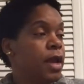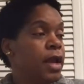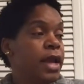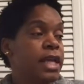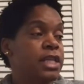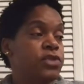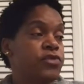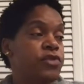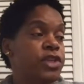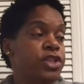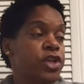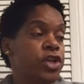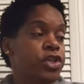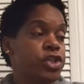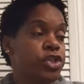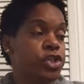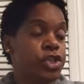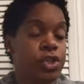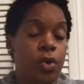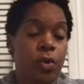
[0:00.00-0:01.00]
I guess
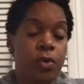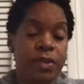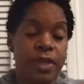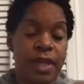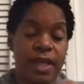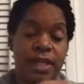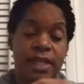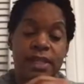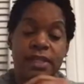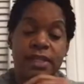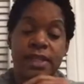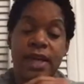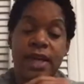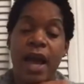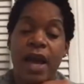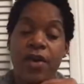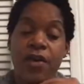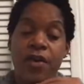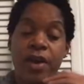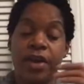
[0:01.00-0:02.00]
researchers show it's
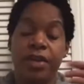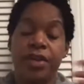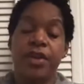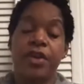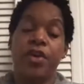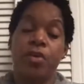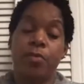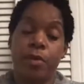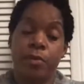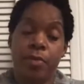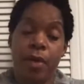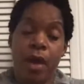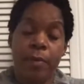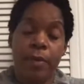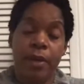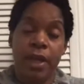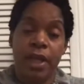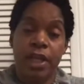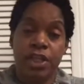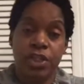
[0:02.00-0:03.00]
higher in the urban
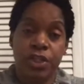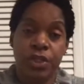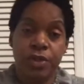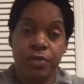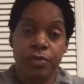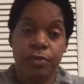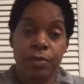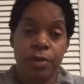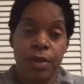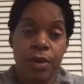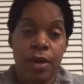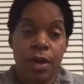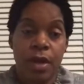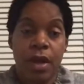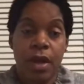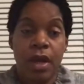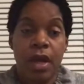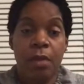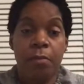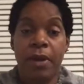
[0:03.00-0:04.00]
population,
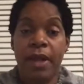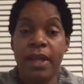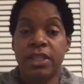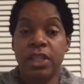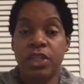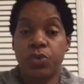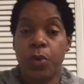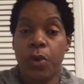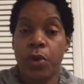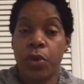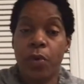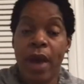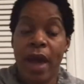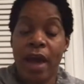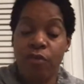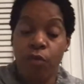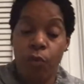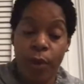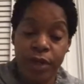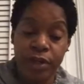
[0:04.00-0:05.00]
in places where you
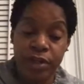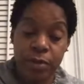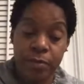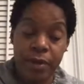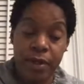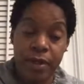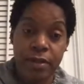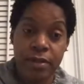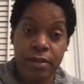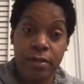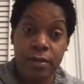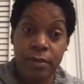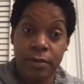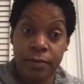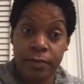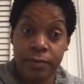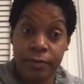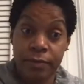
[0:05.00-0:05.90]
have winter months.